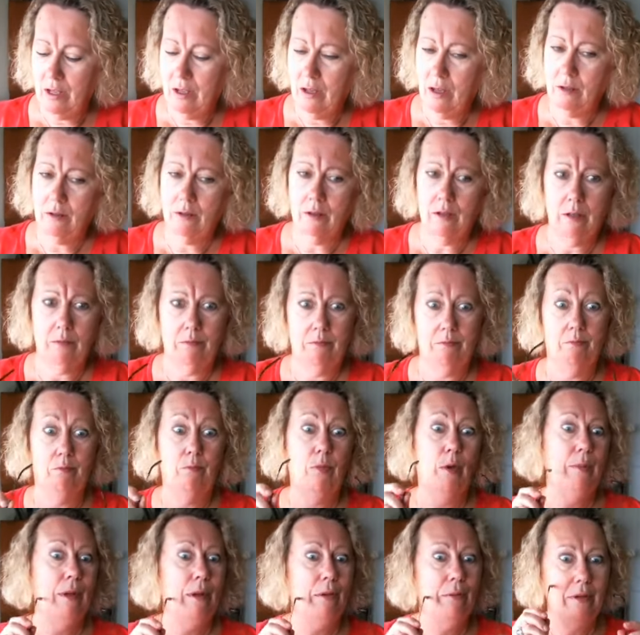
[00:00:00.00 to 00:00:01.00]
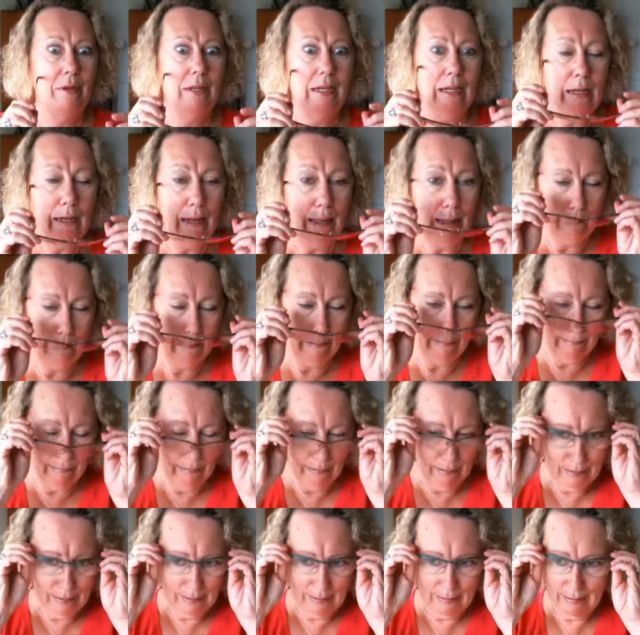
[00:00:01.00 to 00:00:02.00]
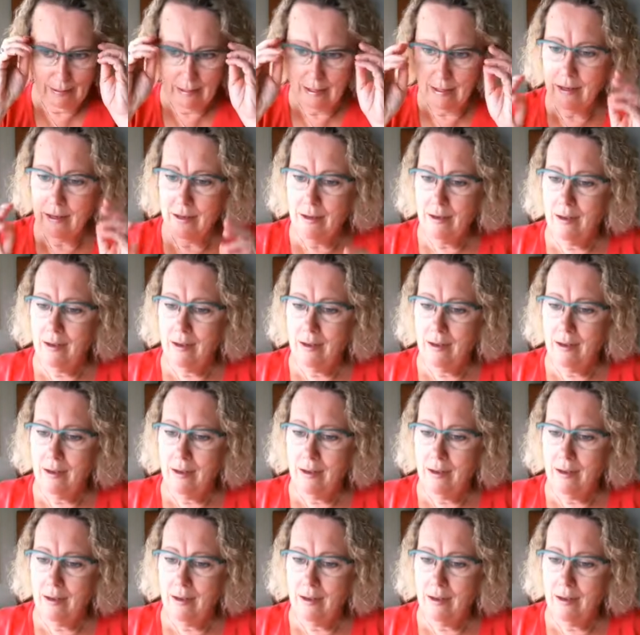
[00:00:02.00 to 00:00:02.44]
I'm going to put my reading glasses on to see.